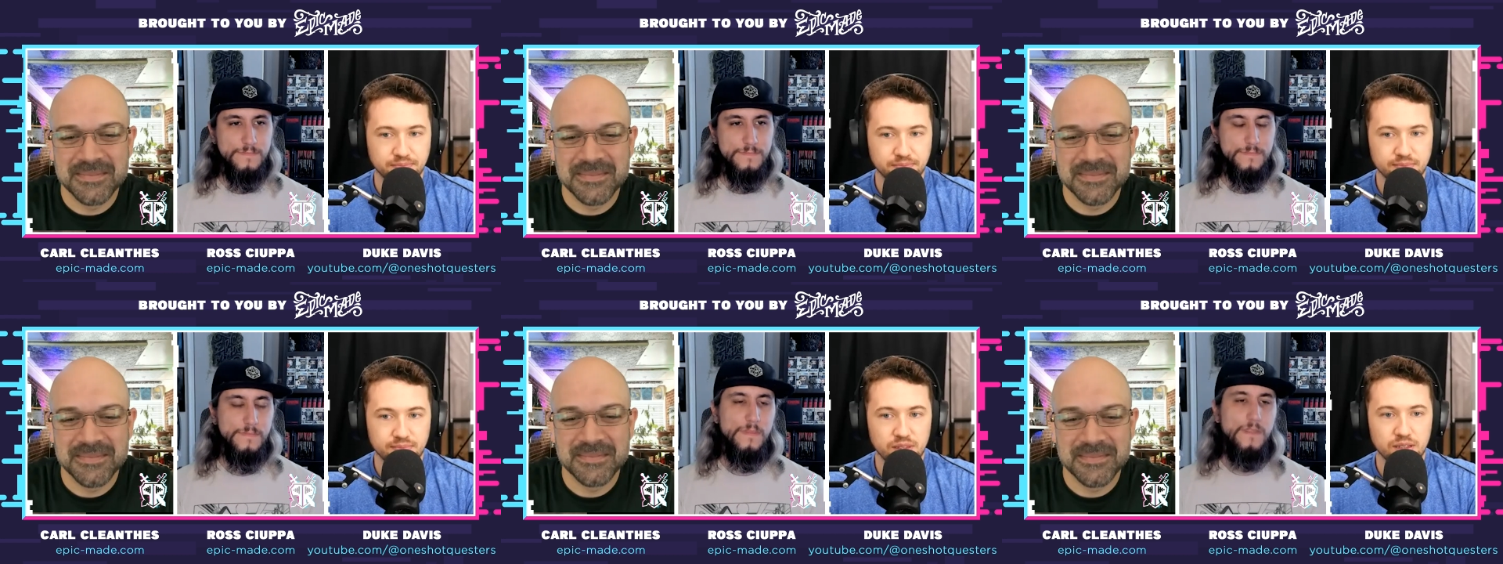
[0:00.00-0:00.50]

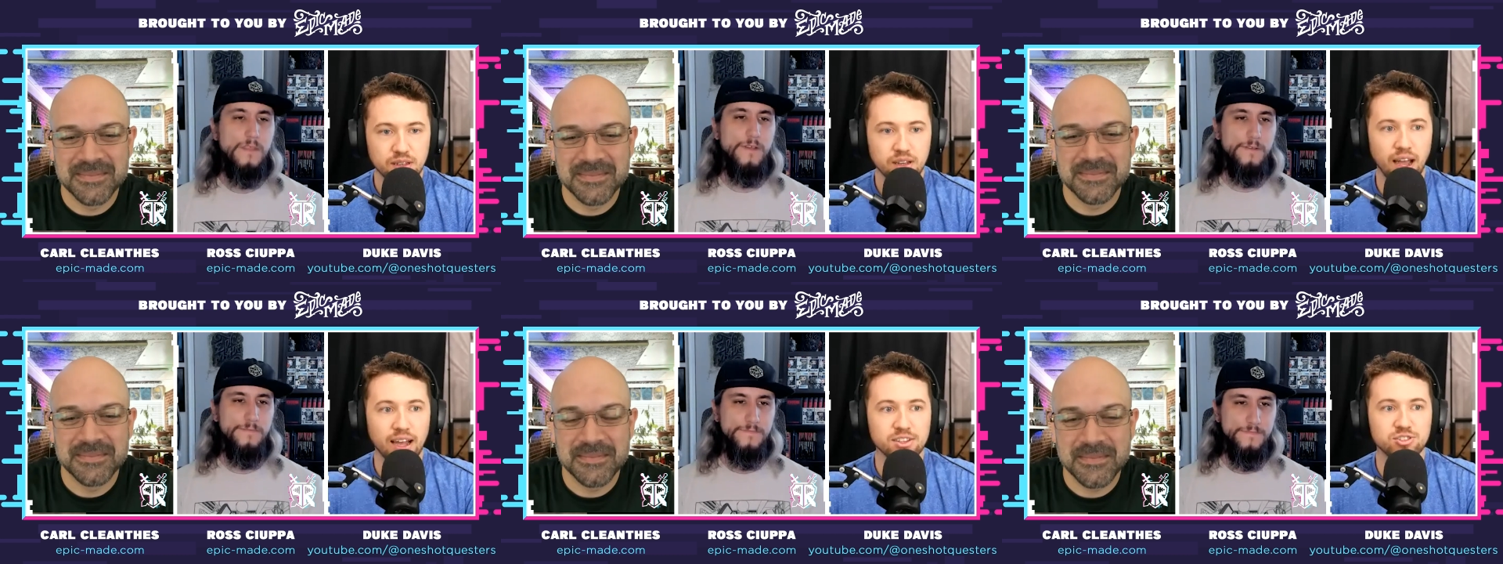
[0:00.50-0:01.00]
Speaker 1: Okay.
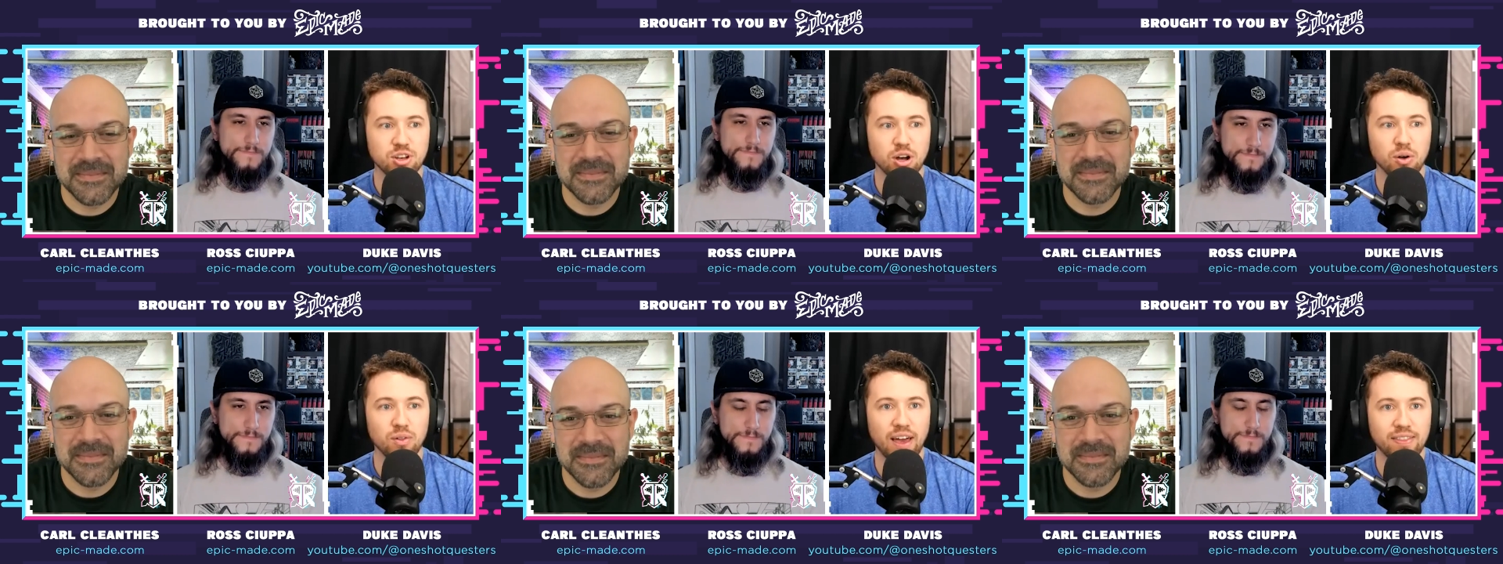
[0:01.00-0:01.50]
And
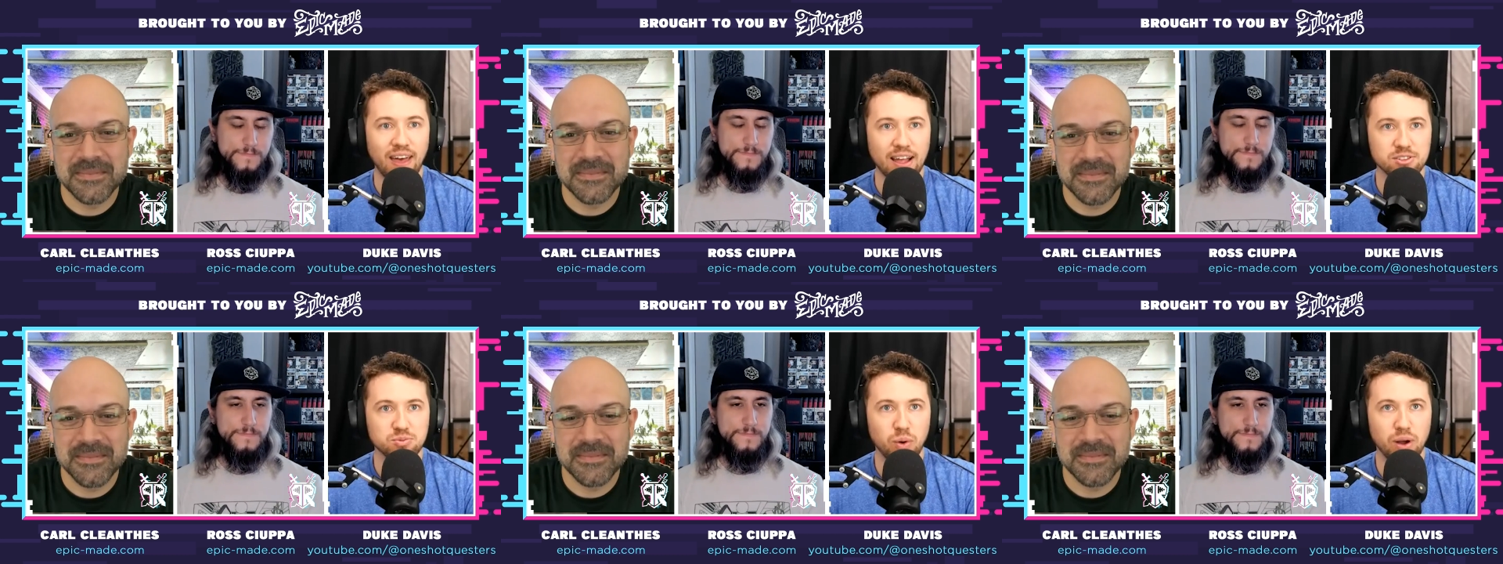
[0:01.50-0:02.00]
so, like,
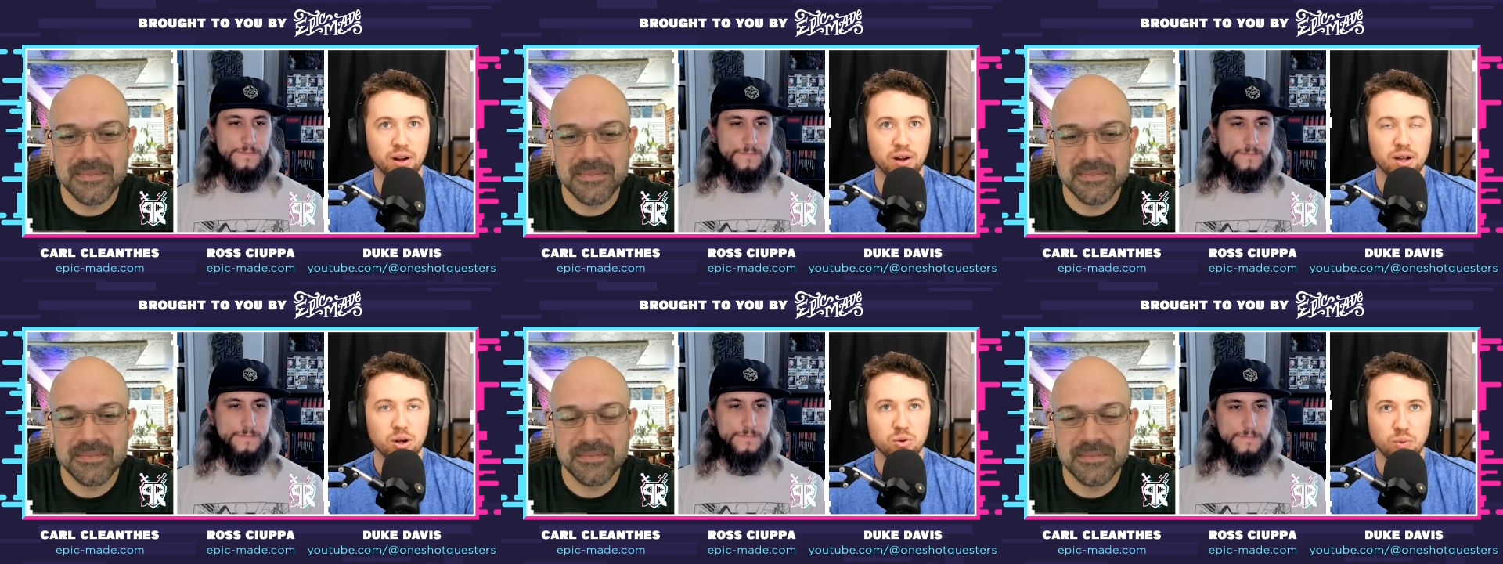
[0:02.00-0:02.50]
that's where
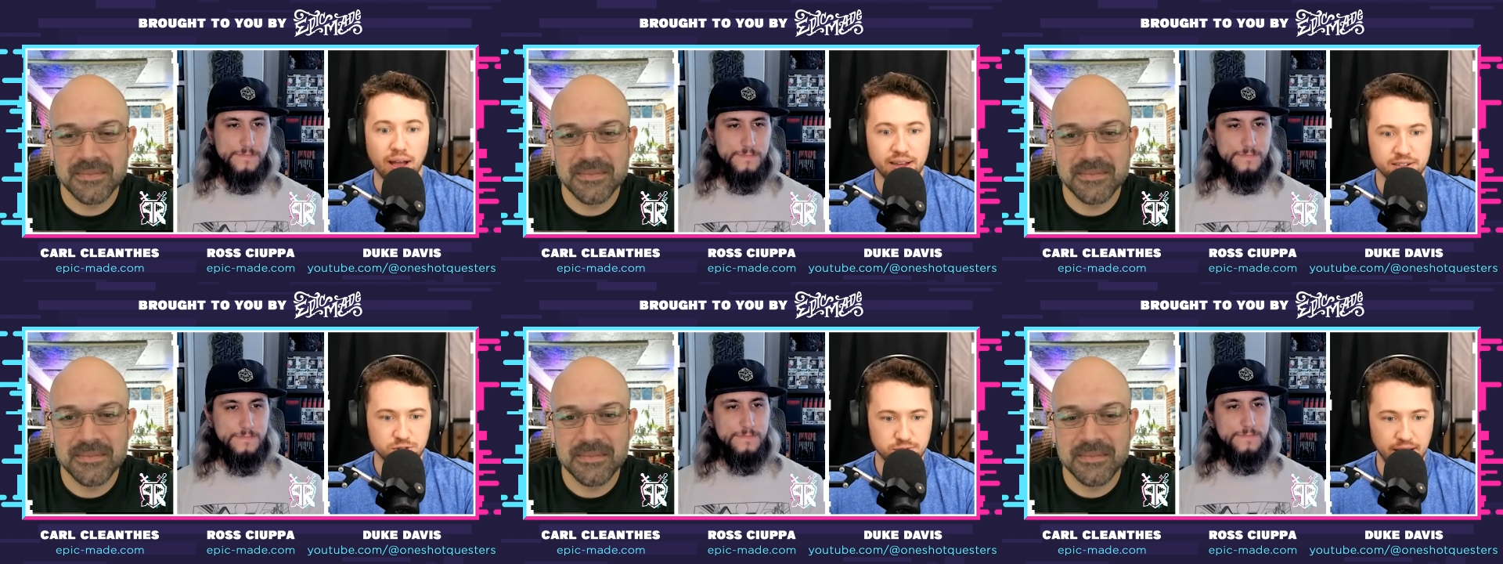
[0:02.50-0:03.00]
Ryan
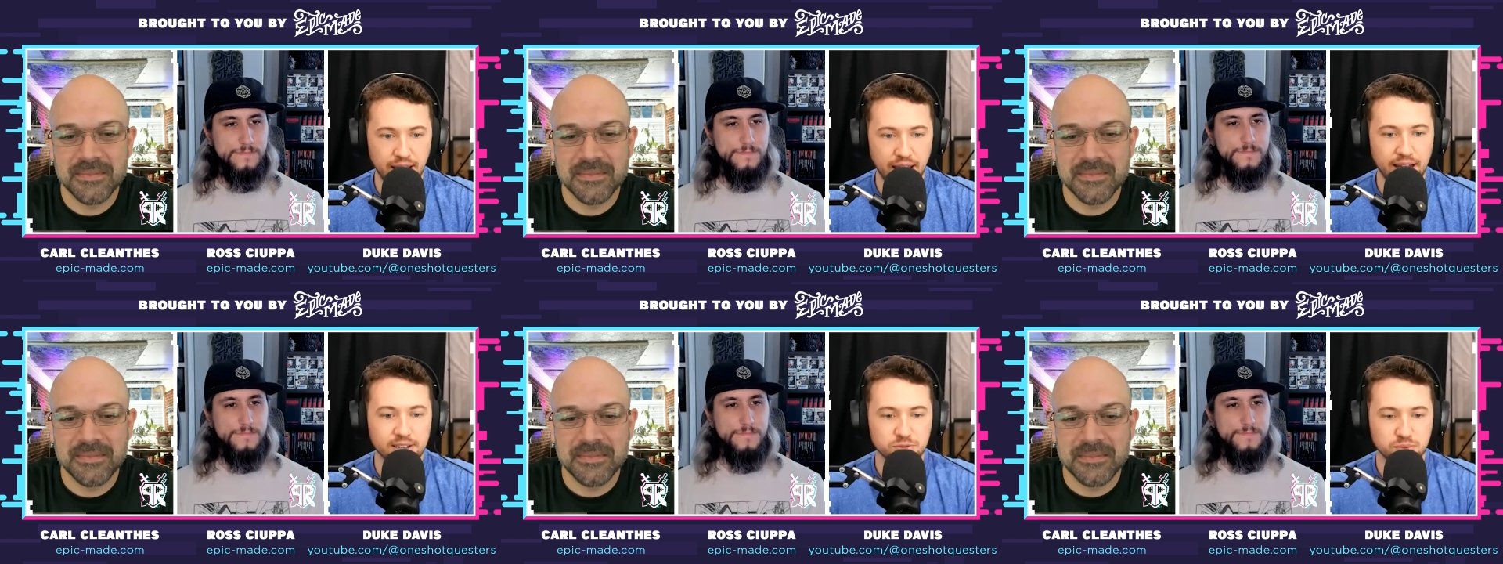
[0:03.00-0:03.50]

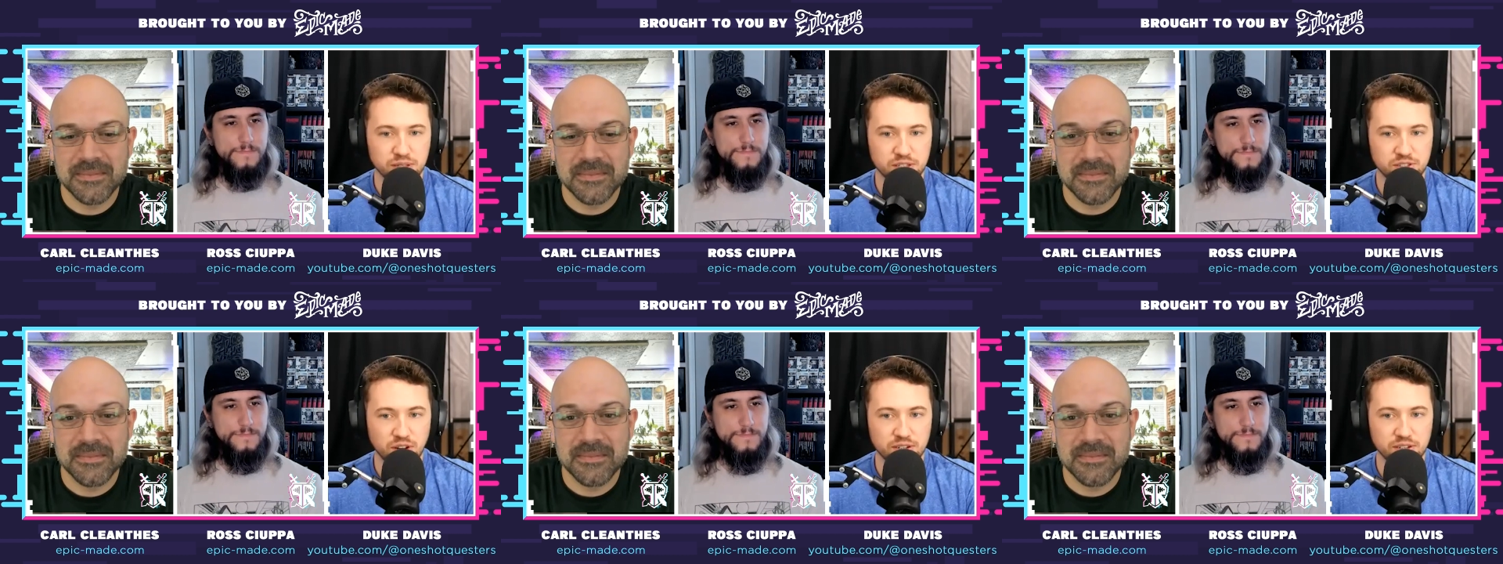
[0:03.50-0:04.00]
Trahan has really
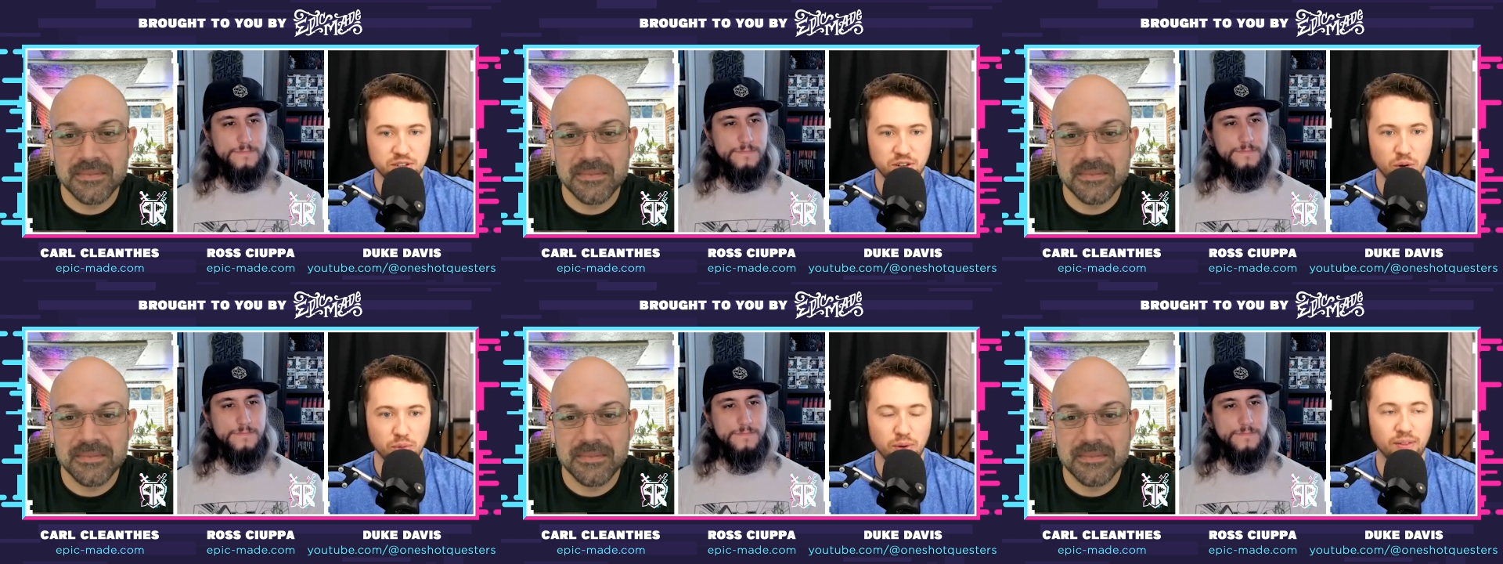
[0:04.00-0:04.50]
started going well.